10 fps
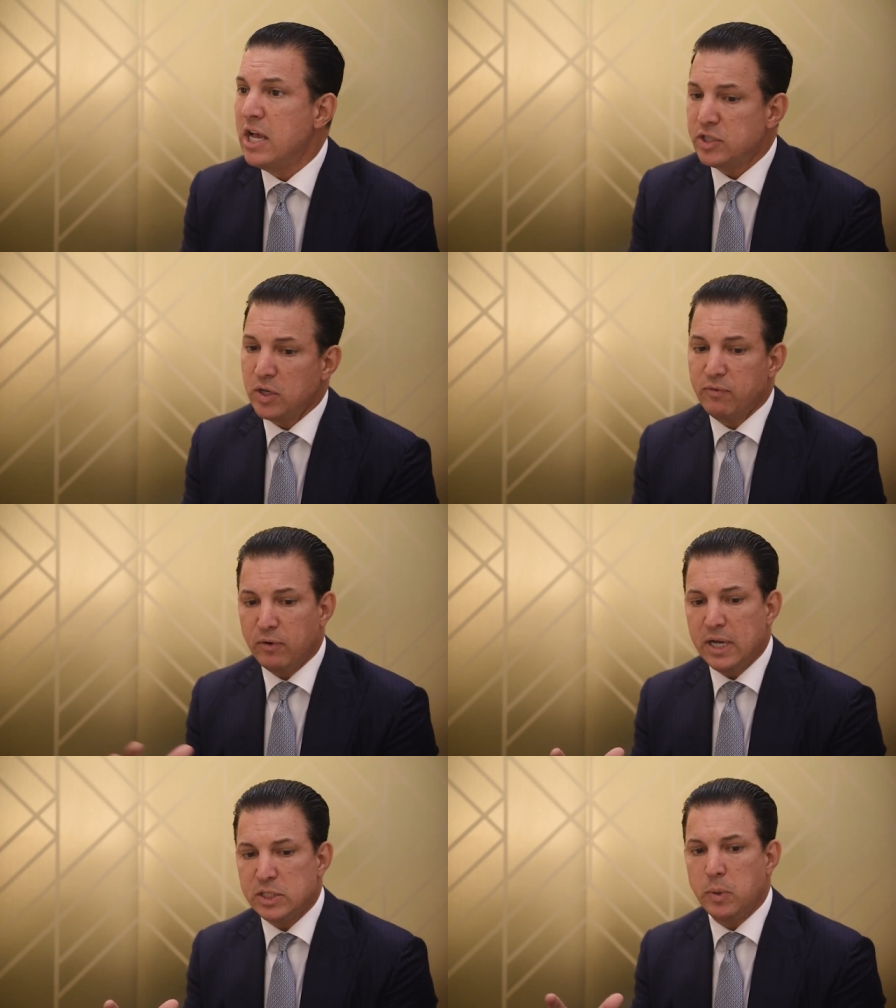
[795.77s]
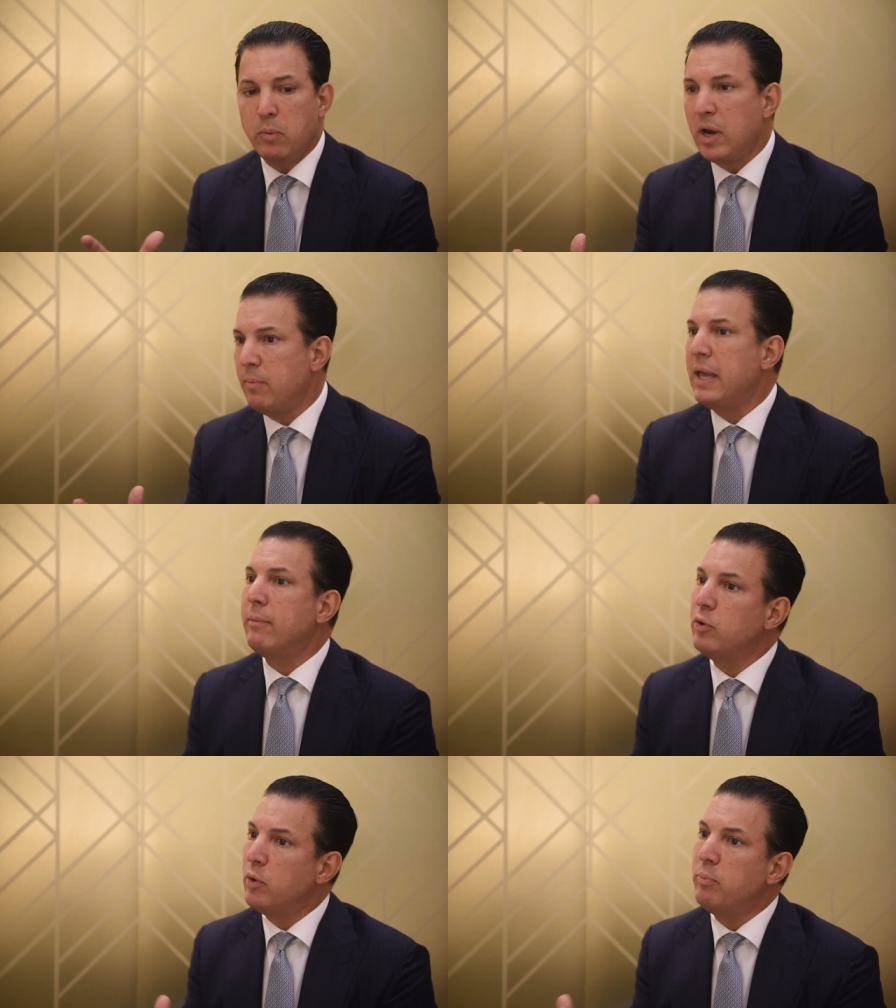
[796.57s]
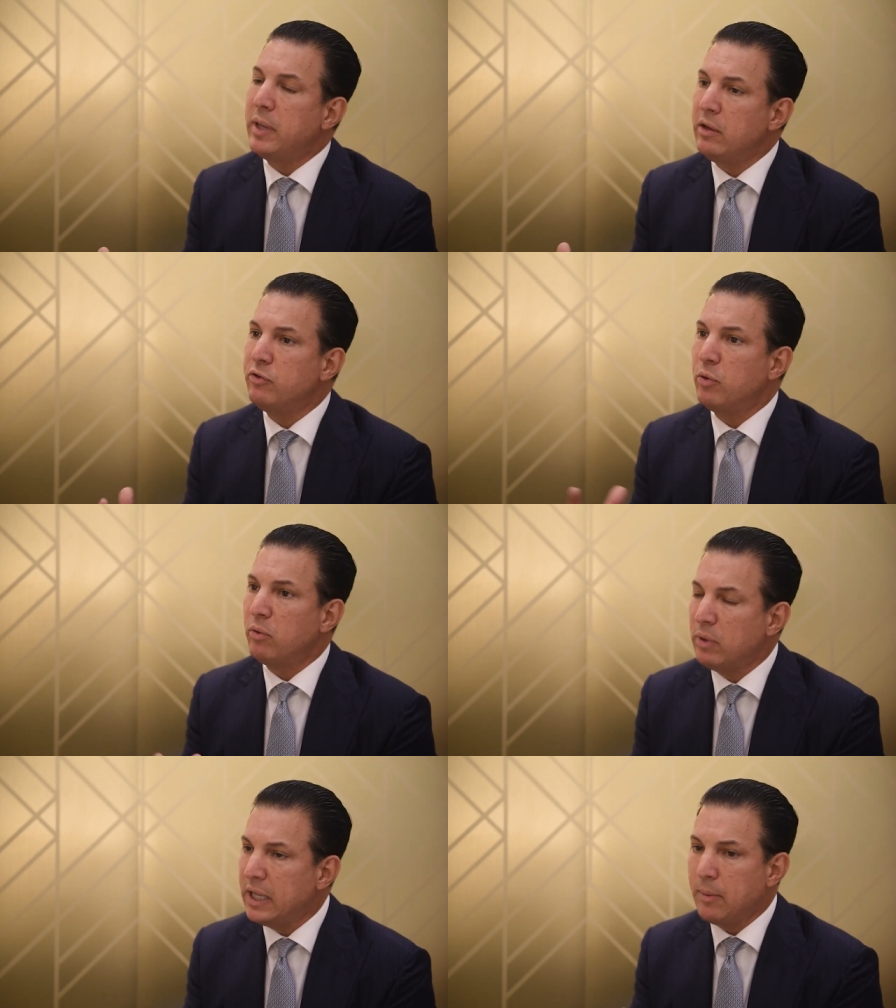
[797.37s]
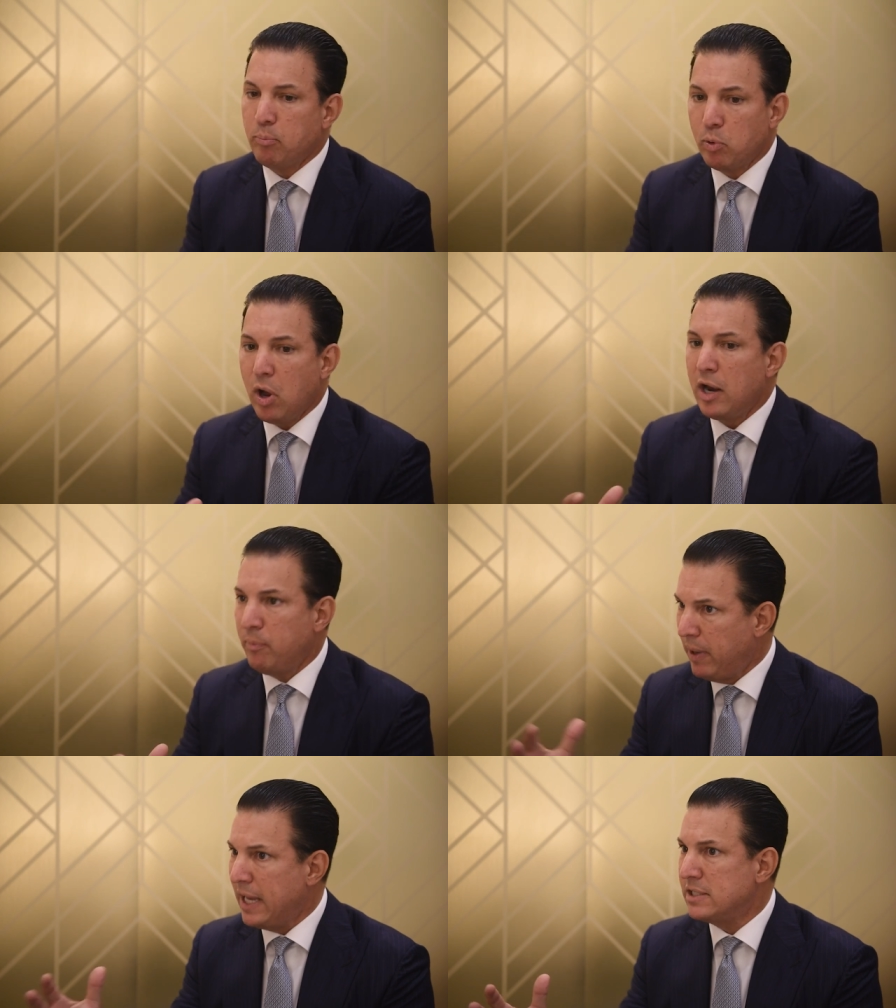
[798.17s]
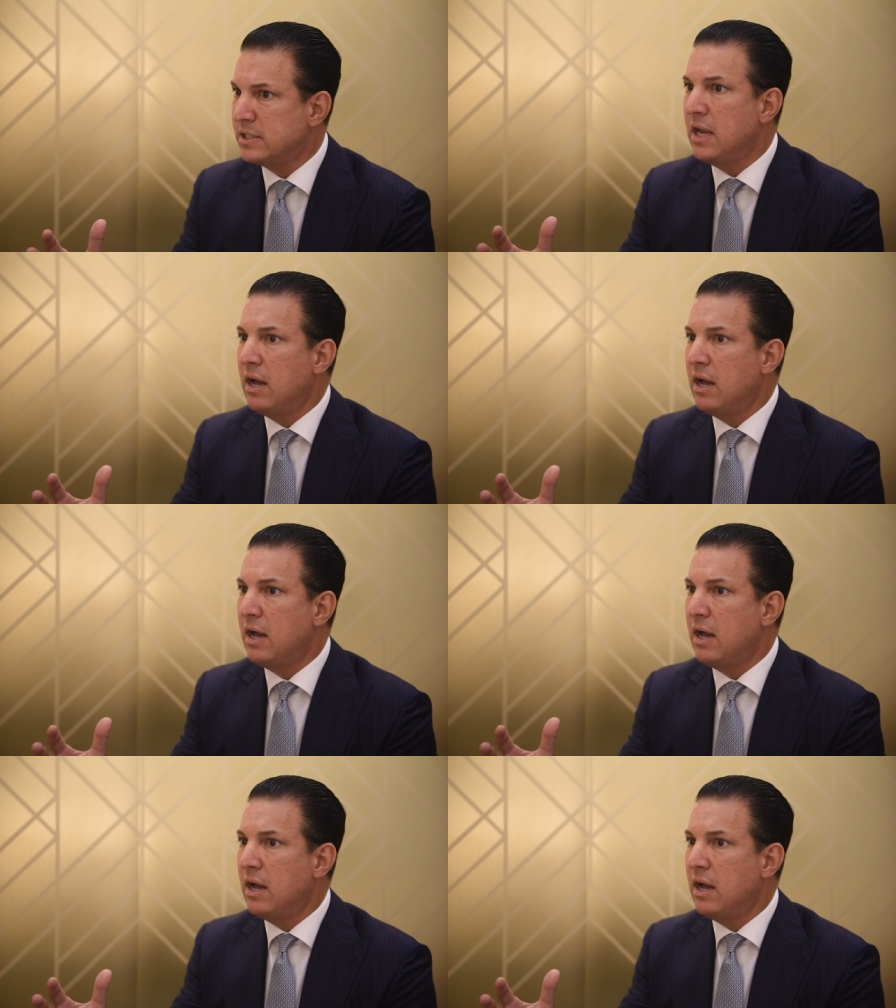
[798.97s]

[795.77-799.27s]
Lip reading: So for us, we want to be able to appeal to a broad base